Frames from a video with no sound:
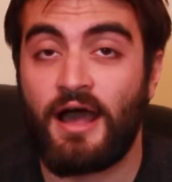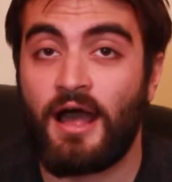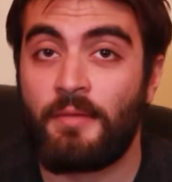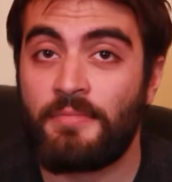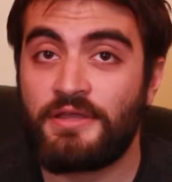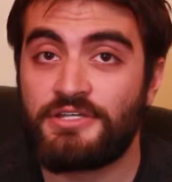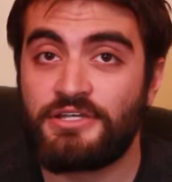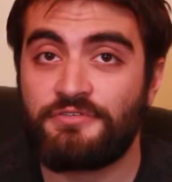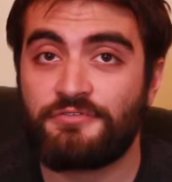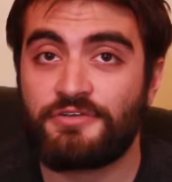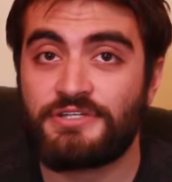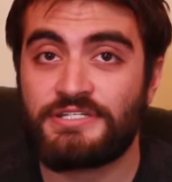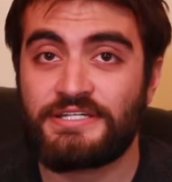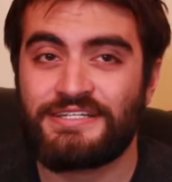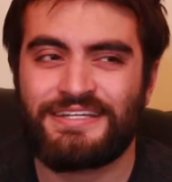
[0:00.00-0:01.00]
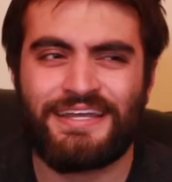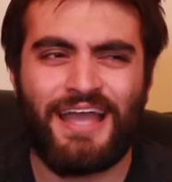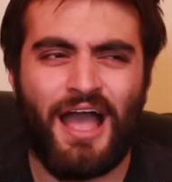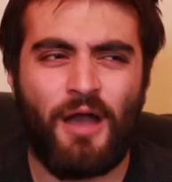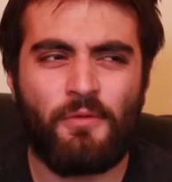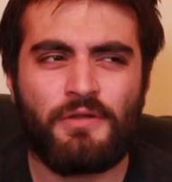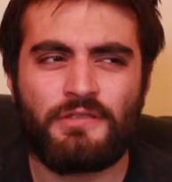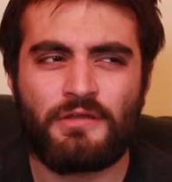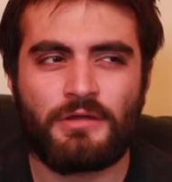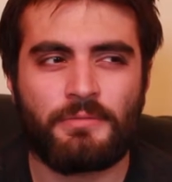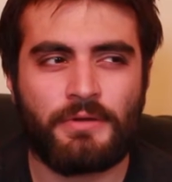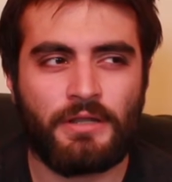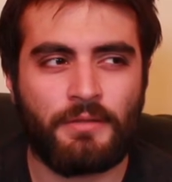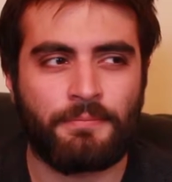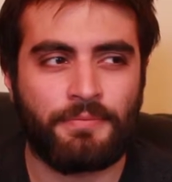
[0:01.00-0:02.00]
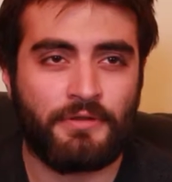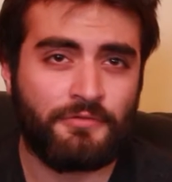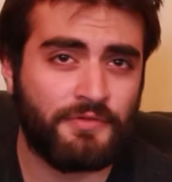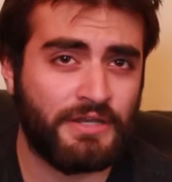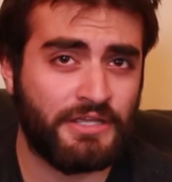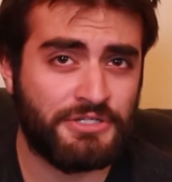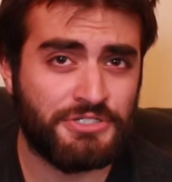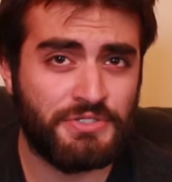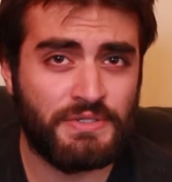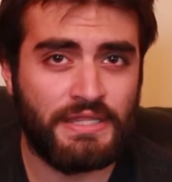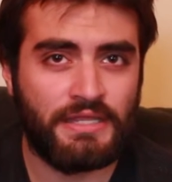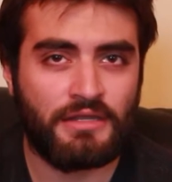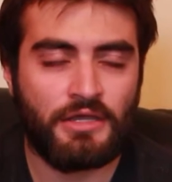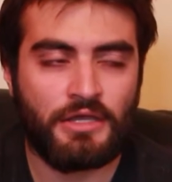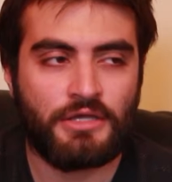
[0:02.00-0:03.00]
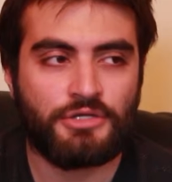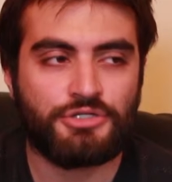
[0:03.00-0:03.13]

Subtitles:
I'm AJ Forrisi, and today I want to talk about a bit of an issue that